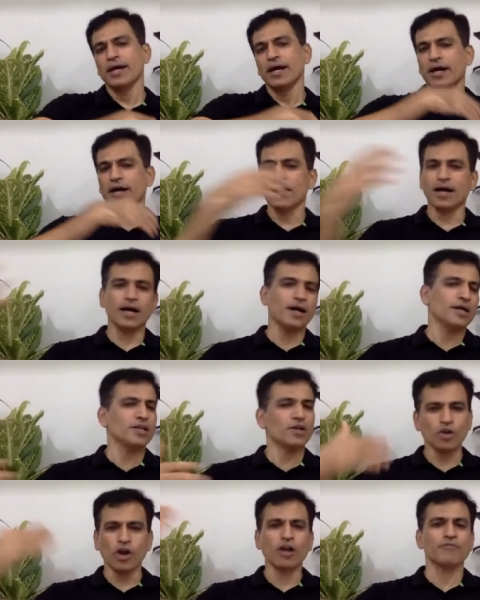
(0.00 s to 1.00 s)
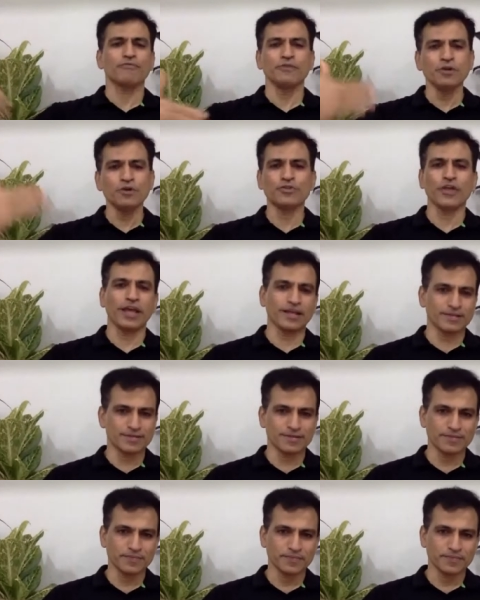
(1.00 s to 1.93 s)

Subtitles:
a lot of new things,